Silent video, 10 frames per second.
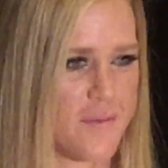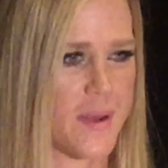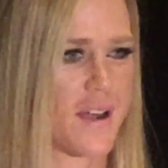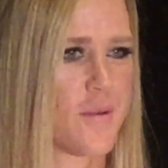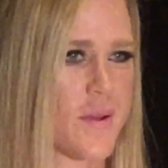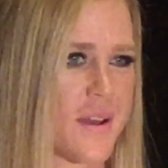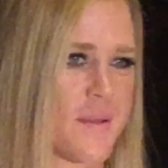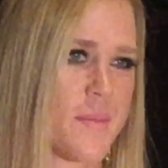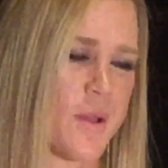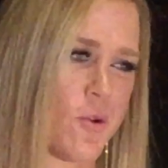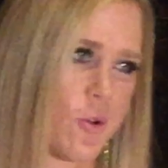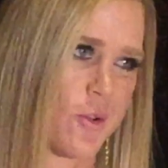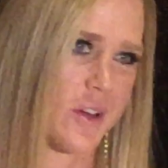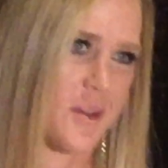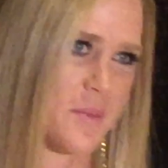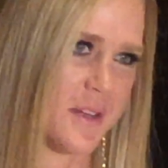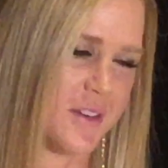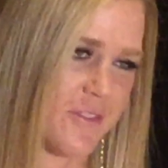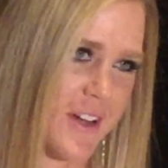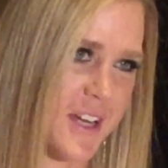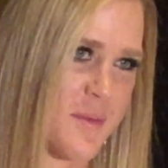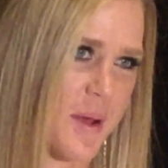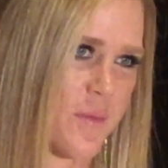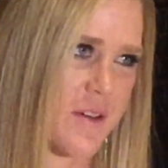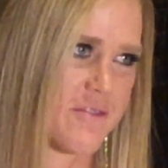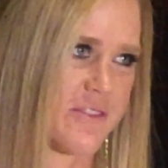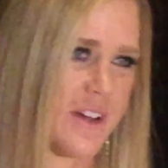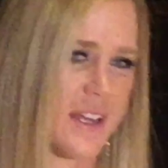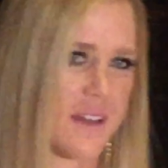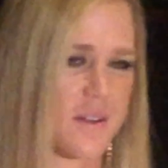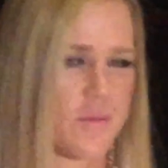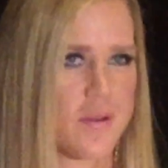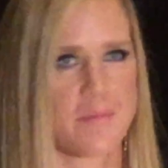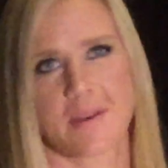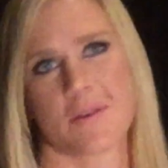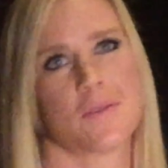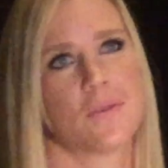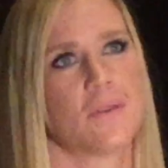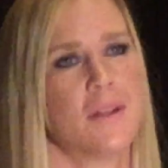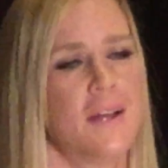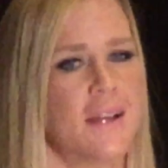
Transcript: but I don't want my whole career to be defined by one fight. I don't want my whole,